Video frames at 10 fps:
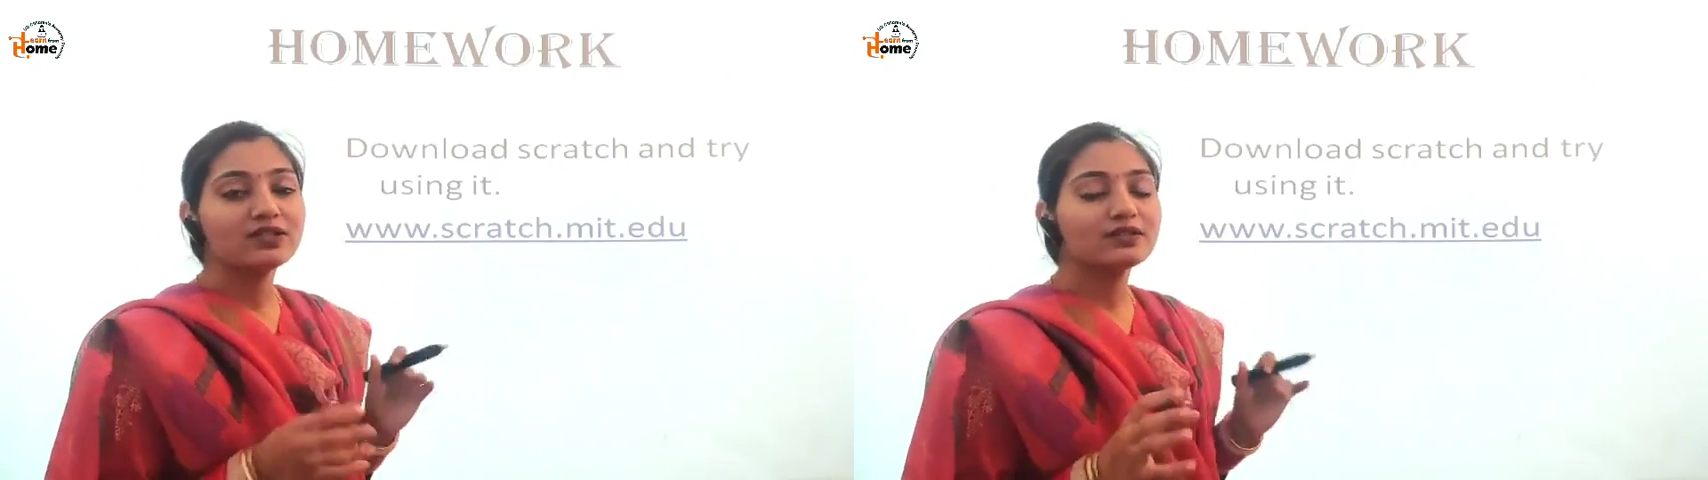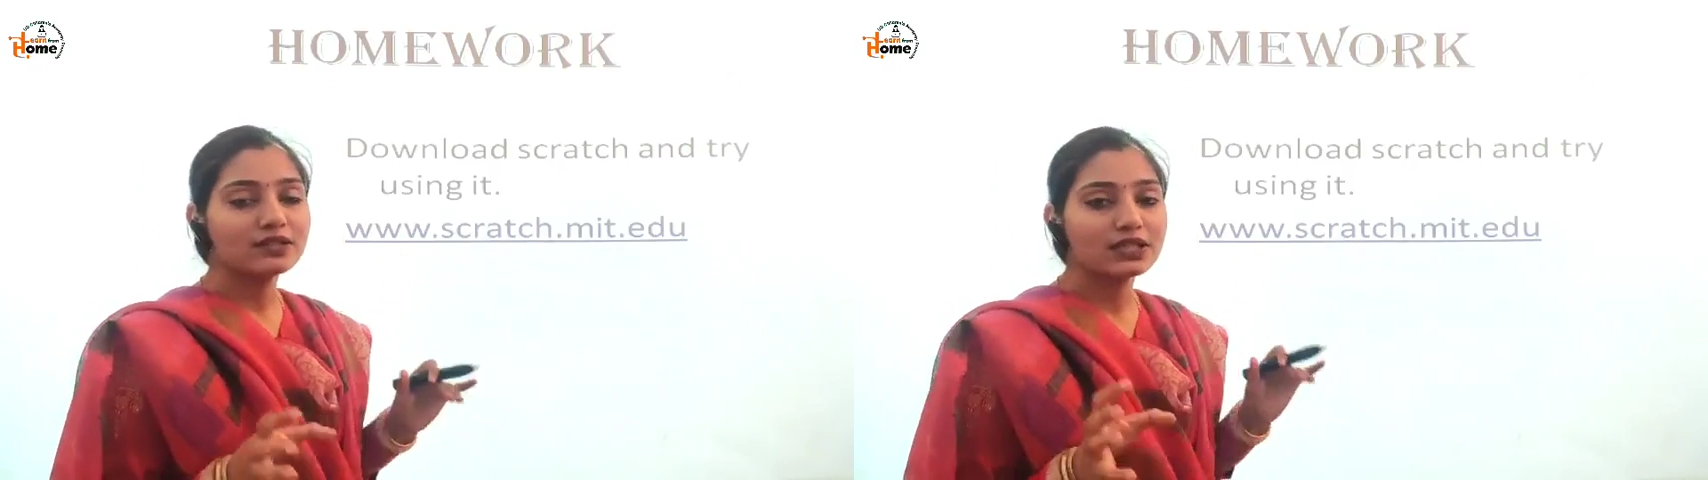
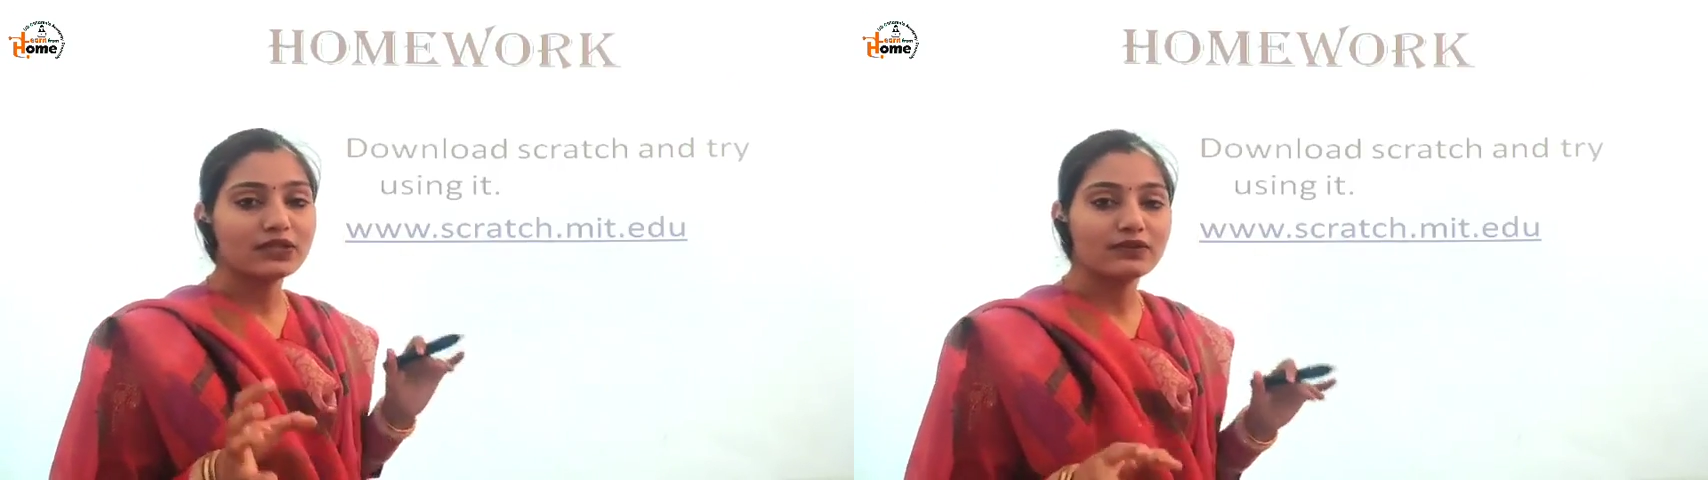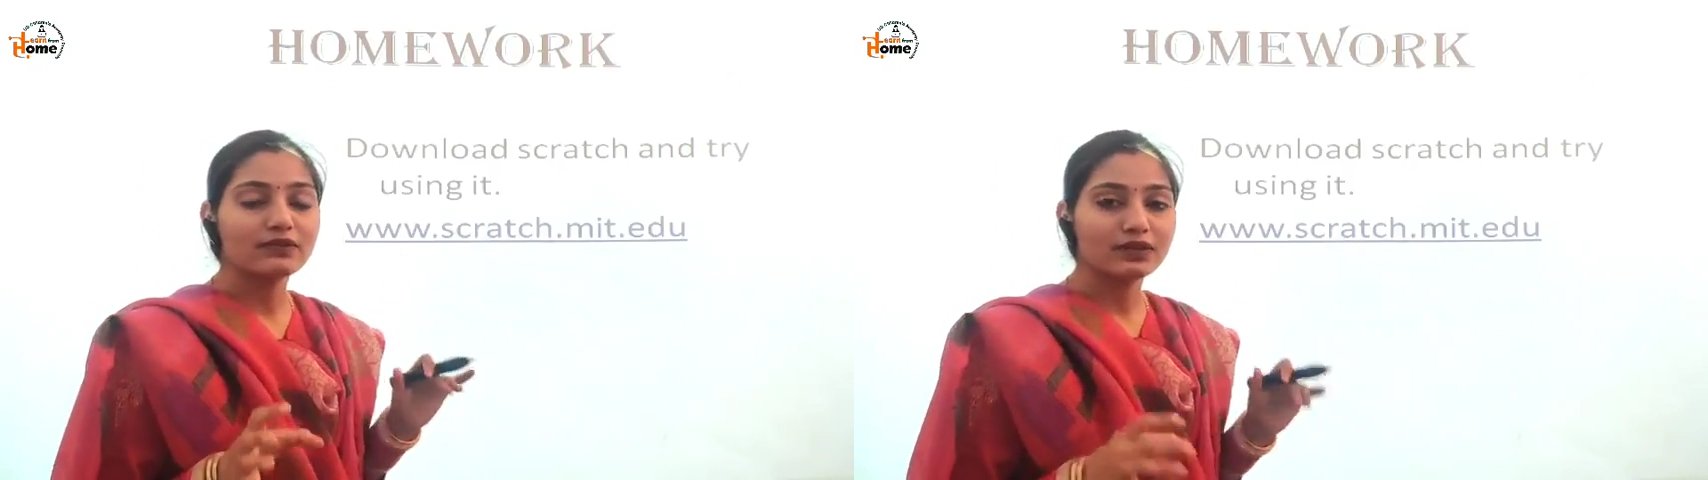Just
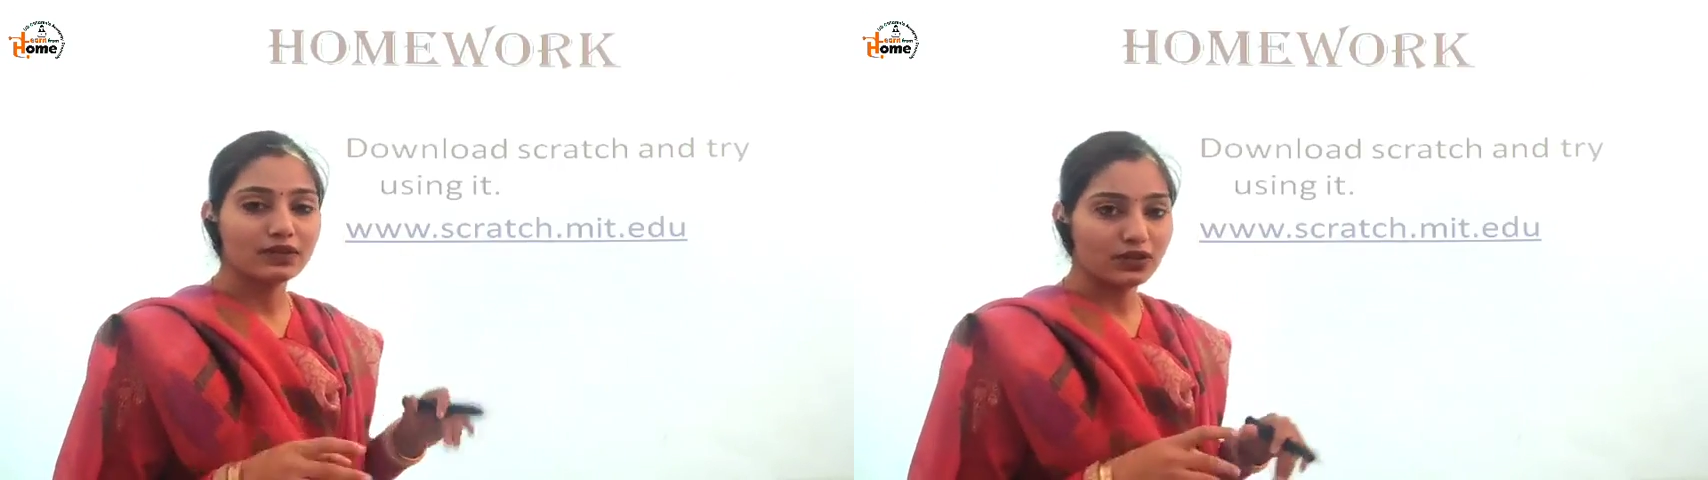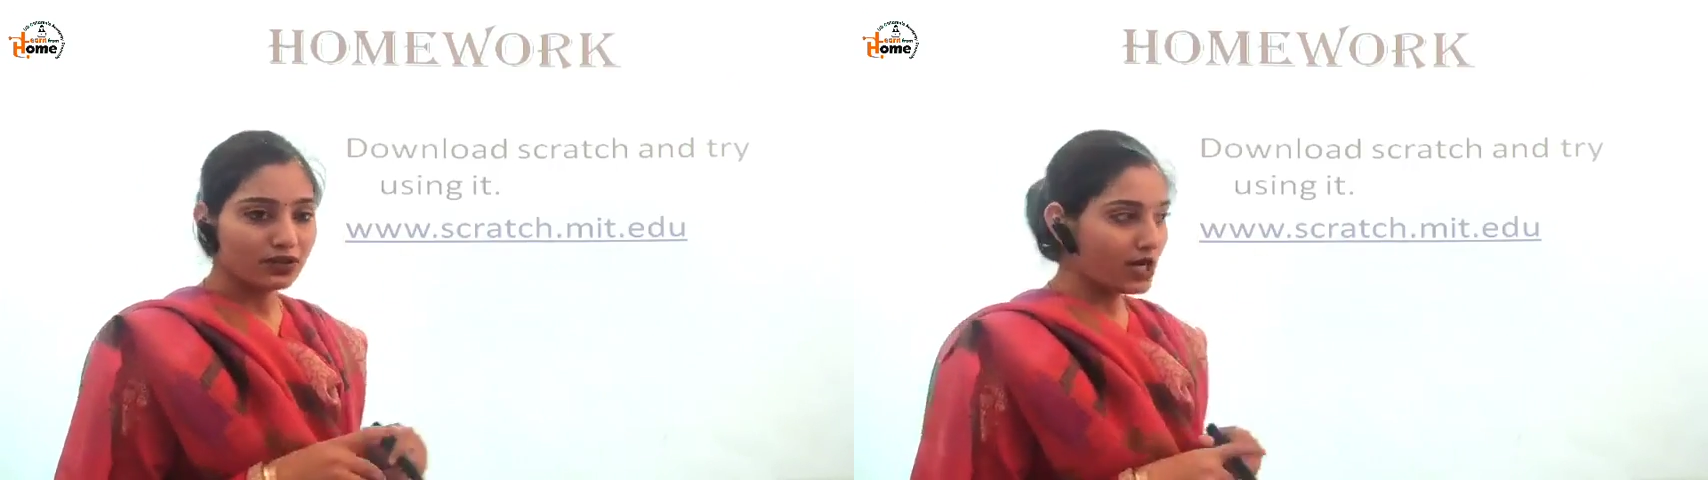
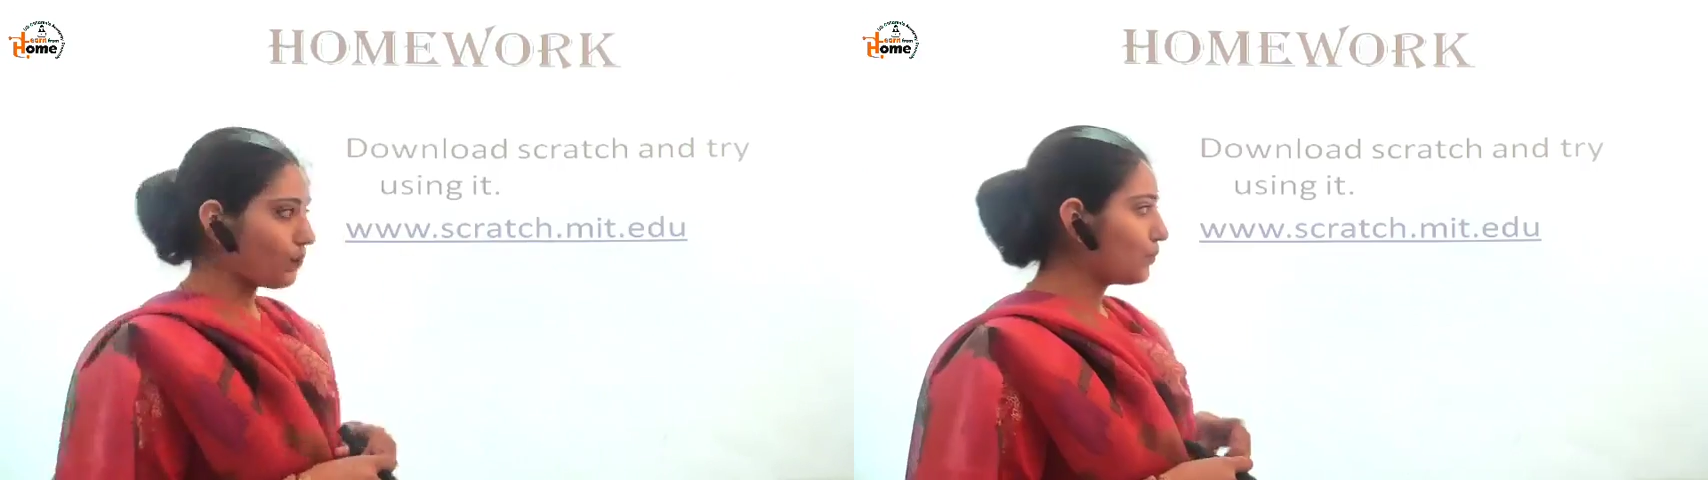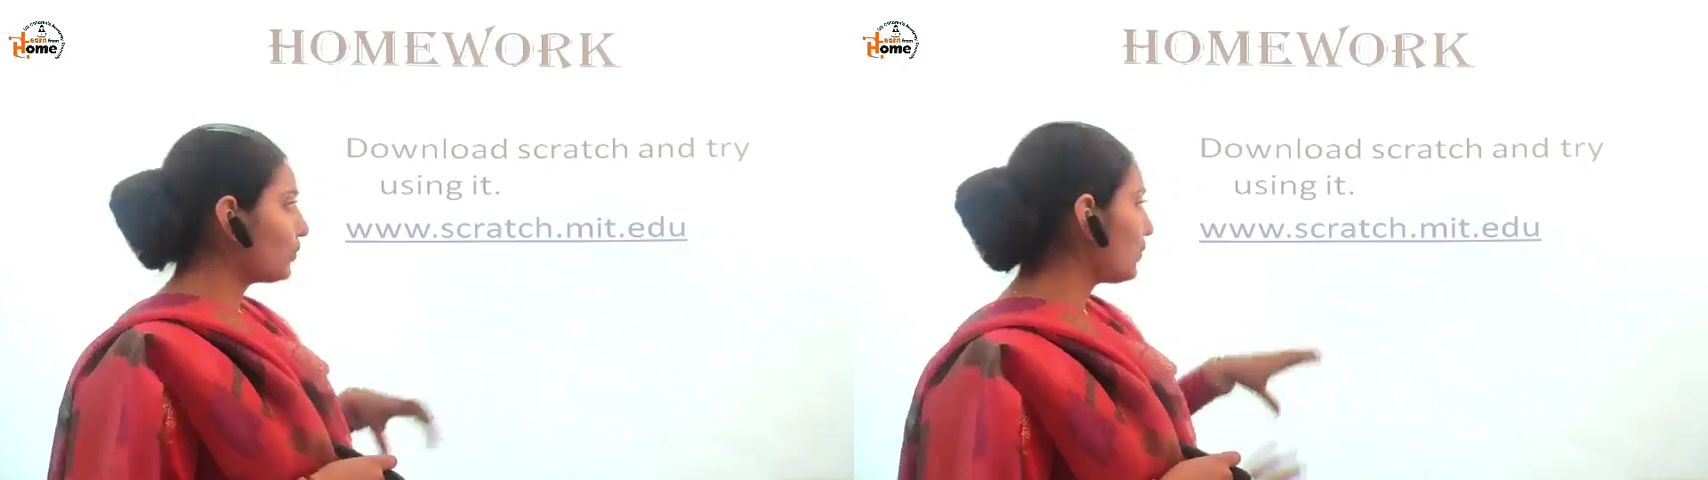
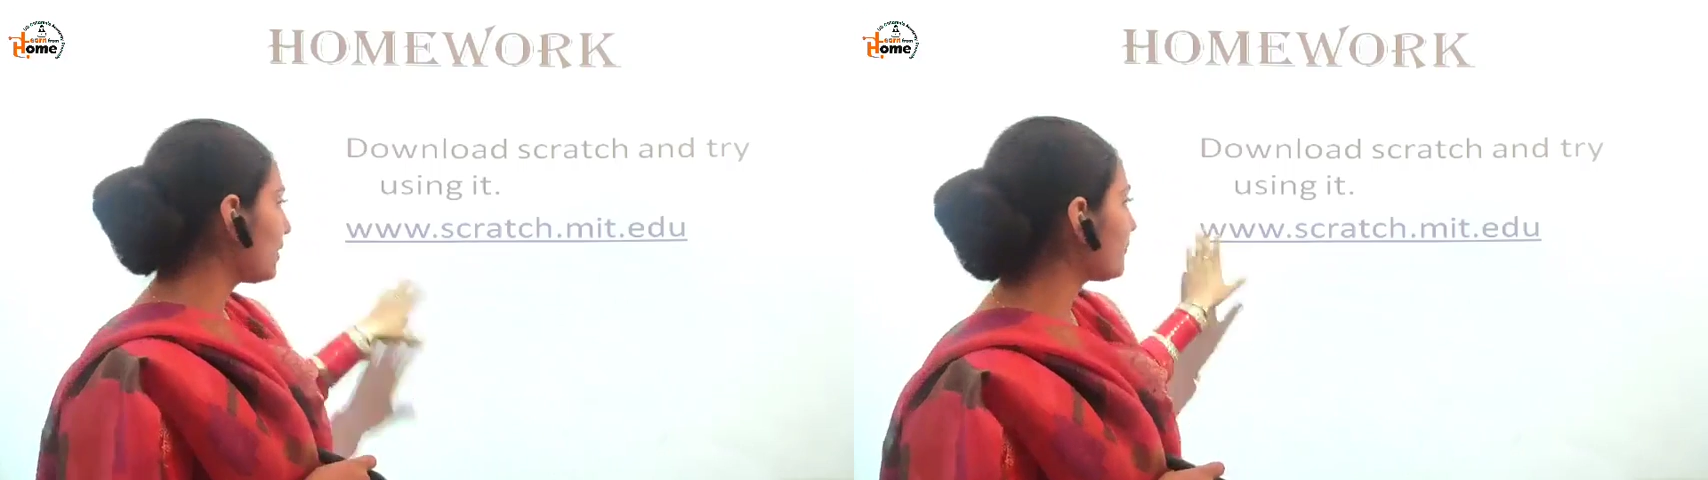download